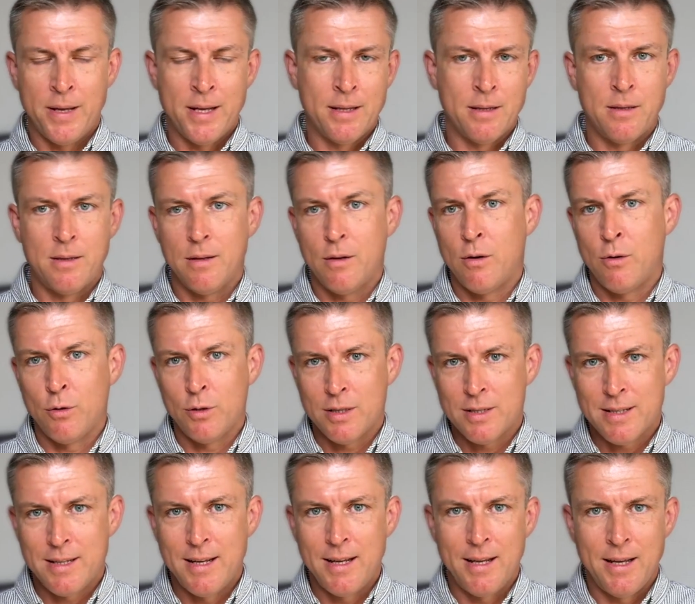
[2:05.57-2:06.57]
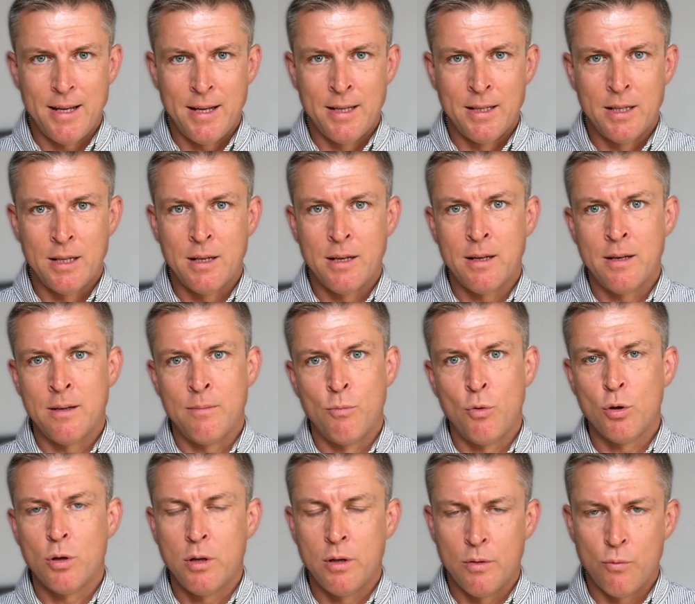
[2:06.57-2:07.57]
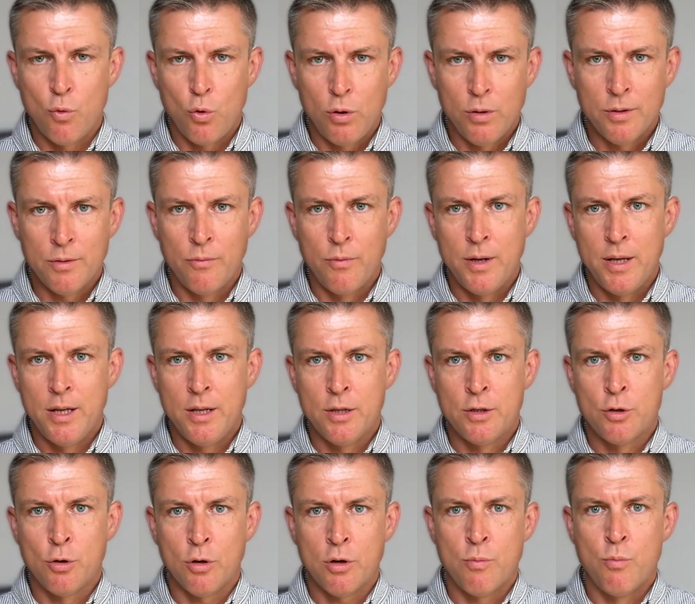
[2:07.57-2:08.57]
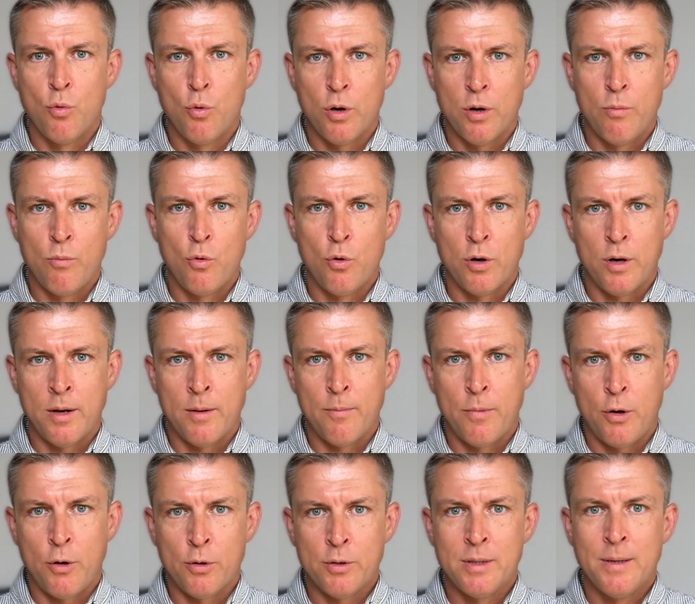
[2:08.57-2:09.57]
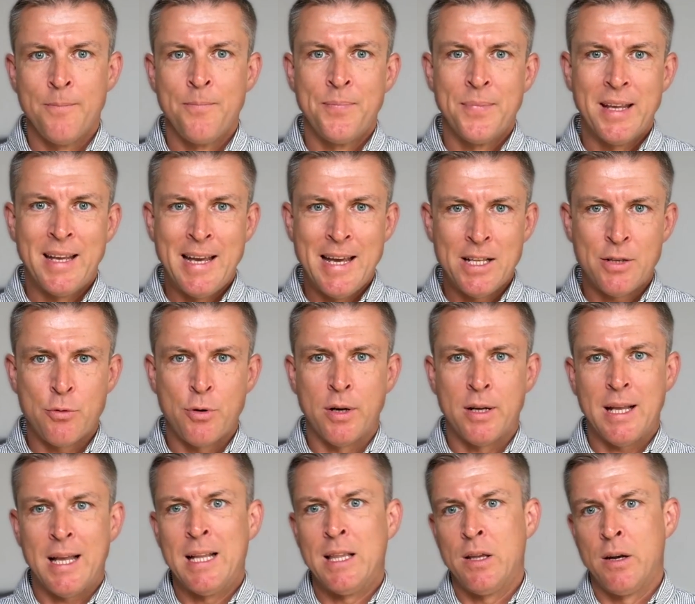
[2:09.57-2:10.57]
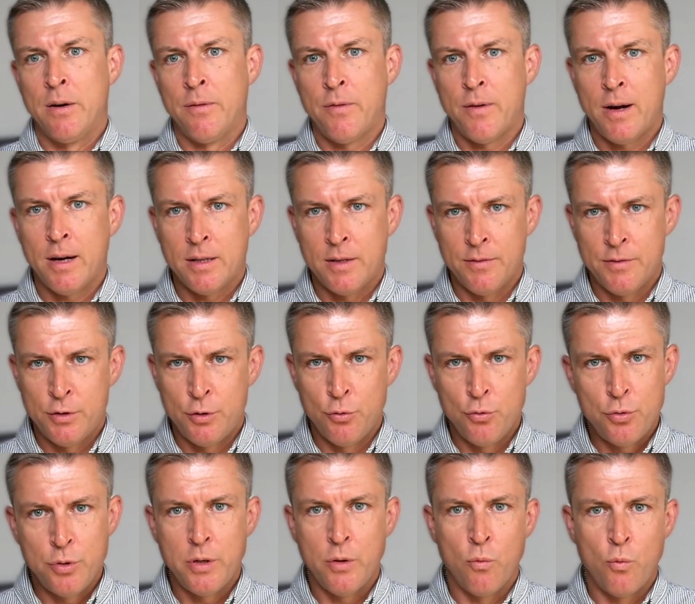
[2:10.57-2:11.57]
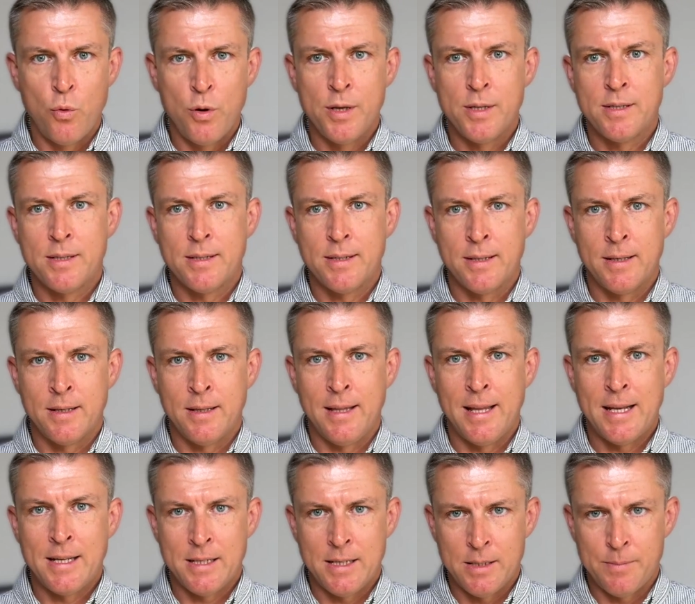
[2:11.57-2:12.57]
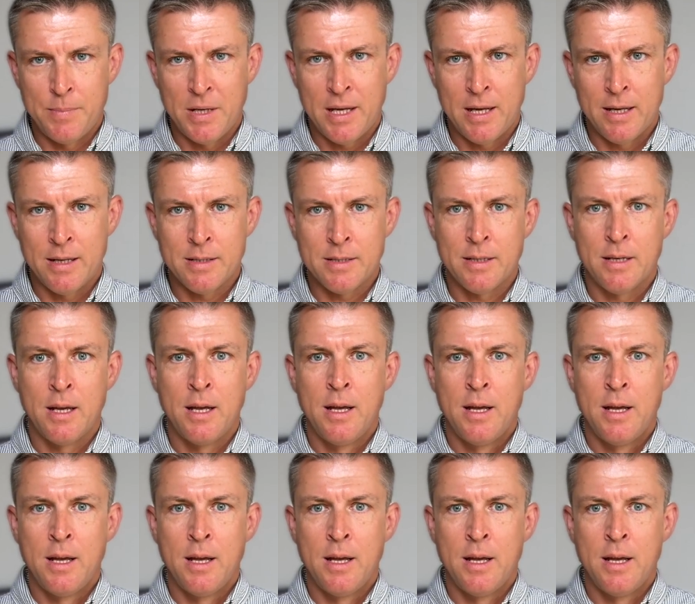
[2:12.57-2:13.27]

And honestly, in the modern world, we talk more and more about cataract and refractive surgery with uh, lenses, because